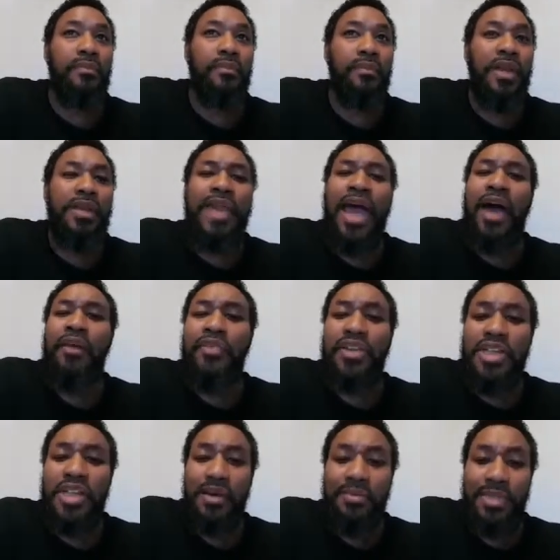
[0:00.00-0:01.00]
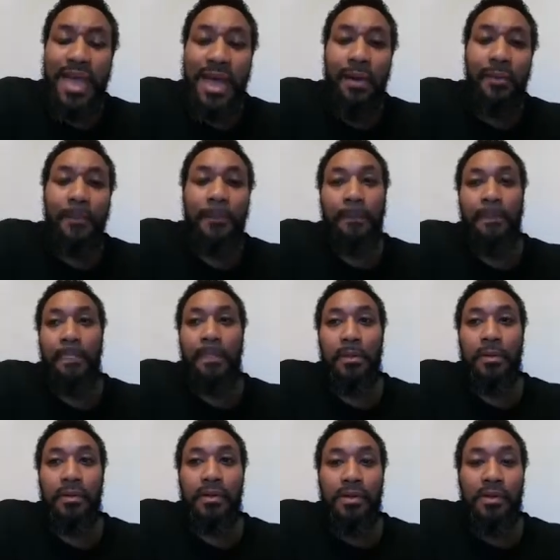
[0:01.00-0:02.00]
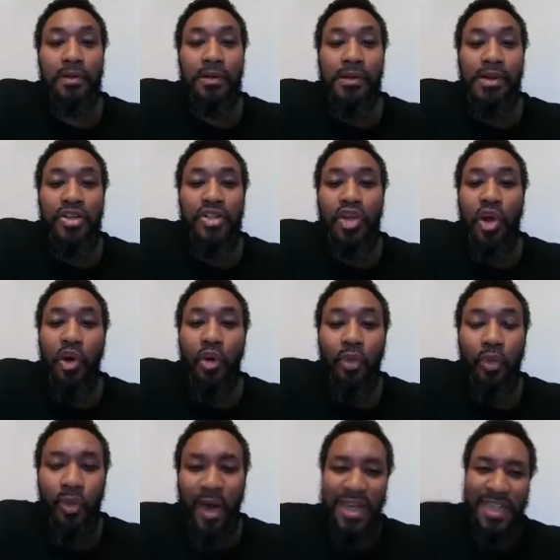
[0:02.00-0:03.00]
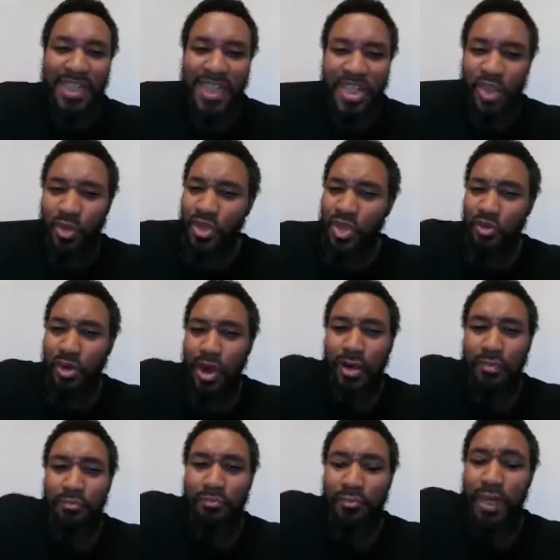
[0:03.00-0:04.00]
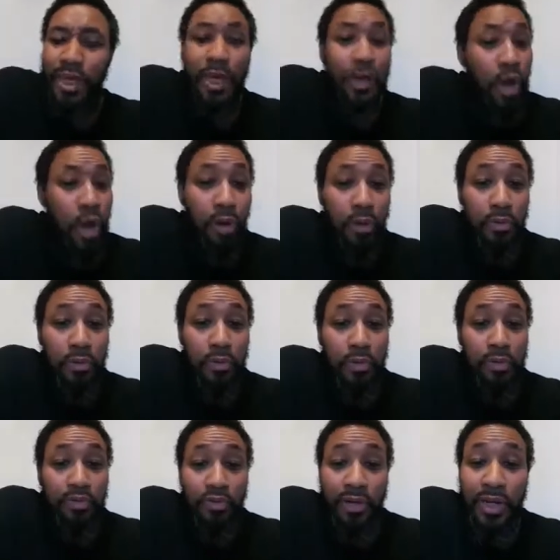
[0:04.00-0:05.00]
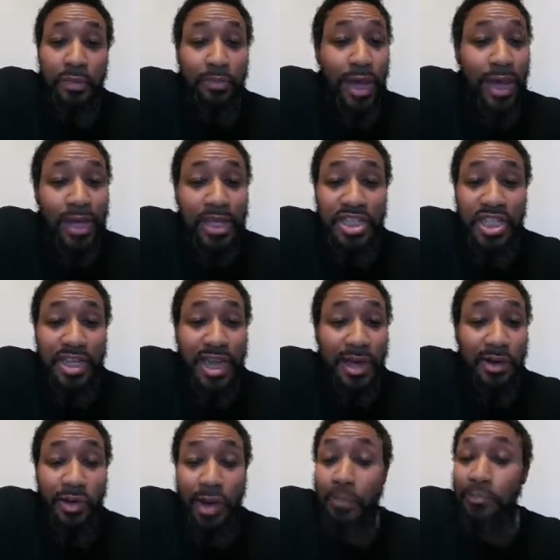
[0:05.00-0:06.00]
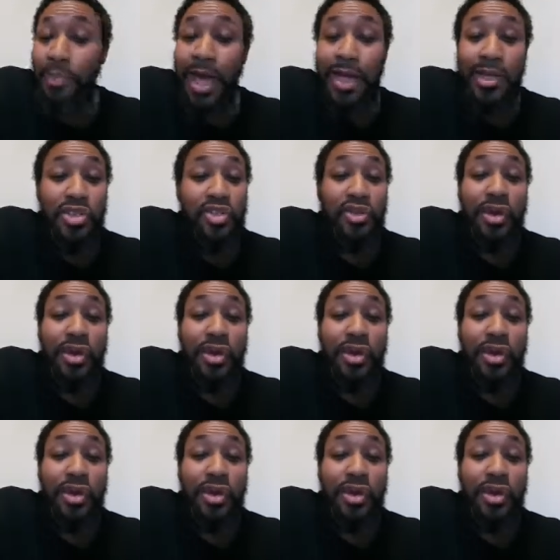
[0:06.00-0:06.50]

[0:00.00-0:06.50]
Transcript: Now this comes out. So what is the issue with Trump? And no, for anybody that just got on, I'm not a Trump